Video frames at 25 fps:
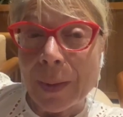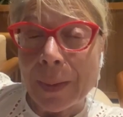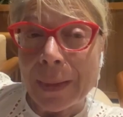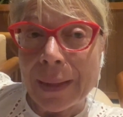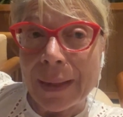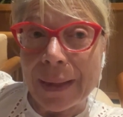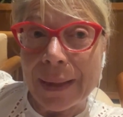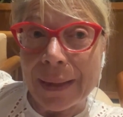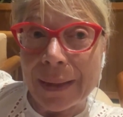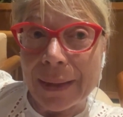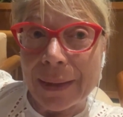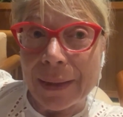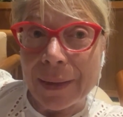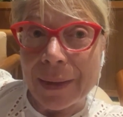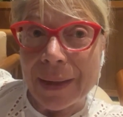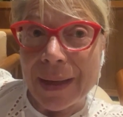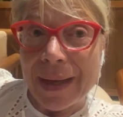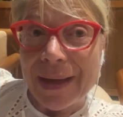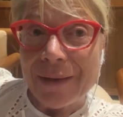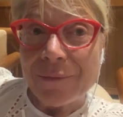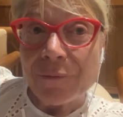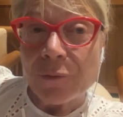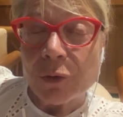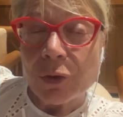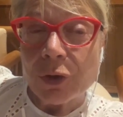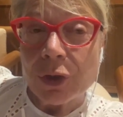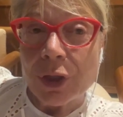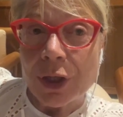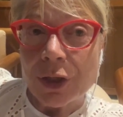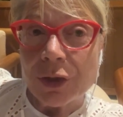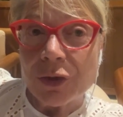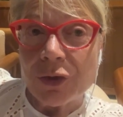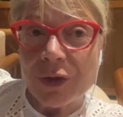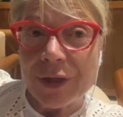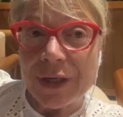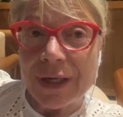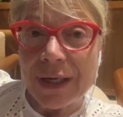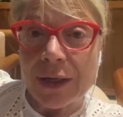Well, I would
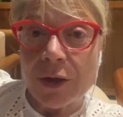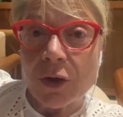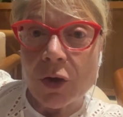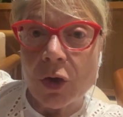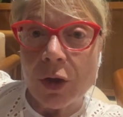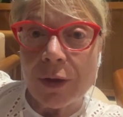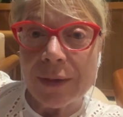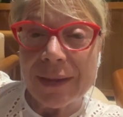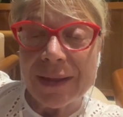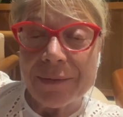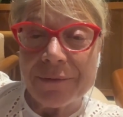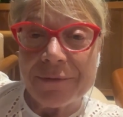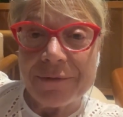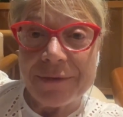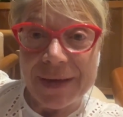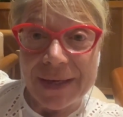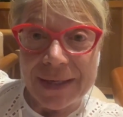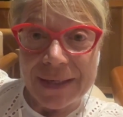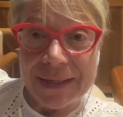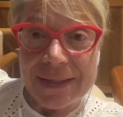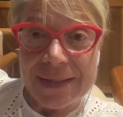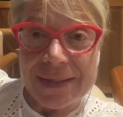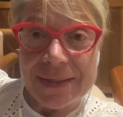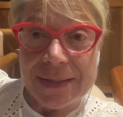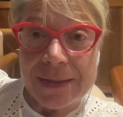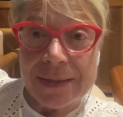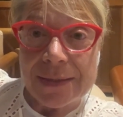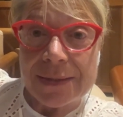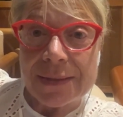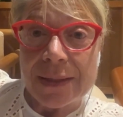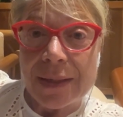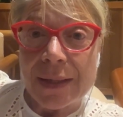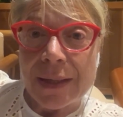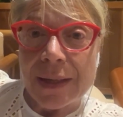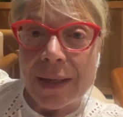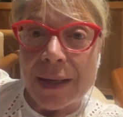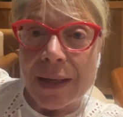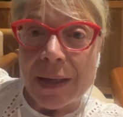not really call them
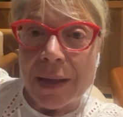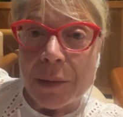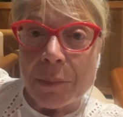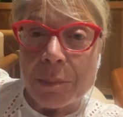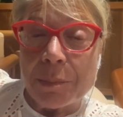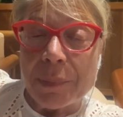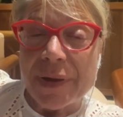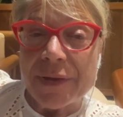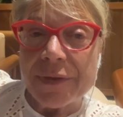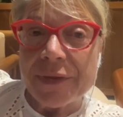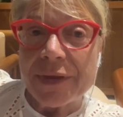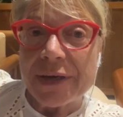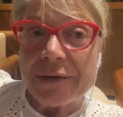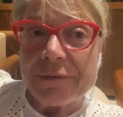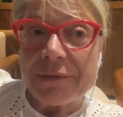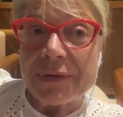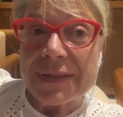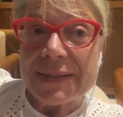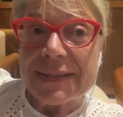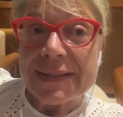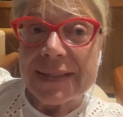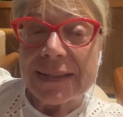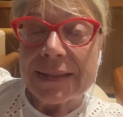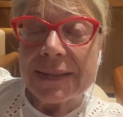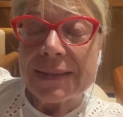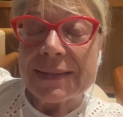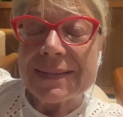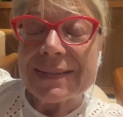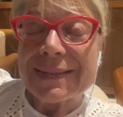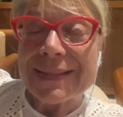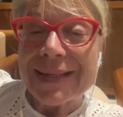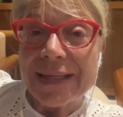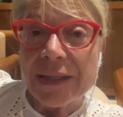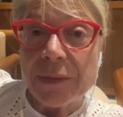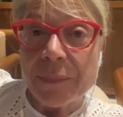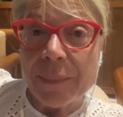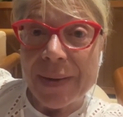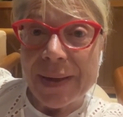weaknesses, but there were certain
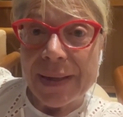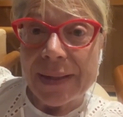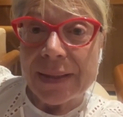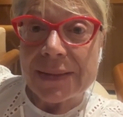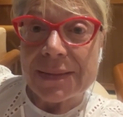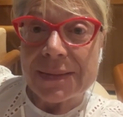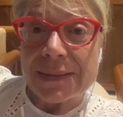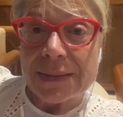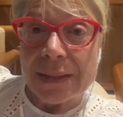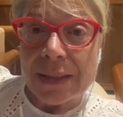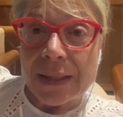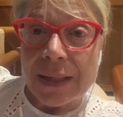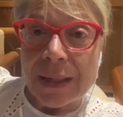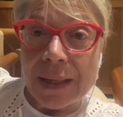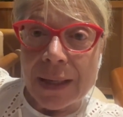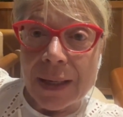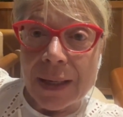setbacks,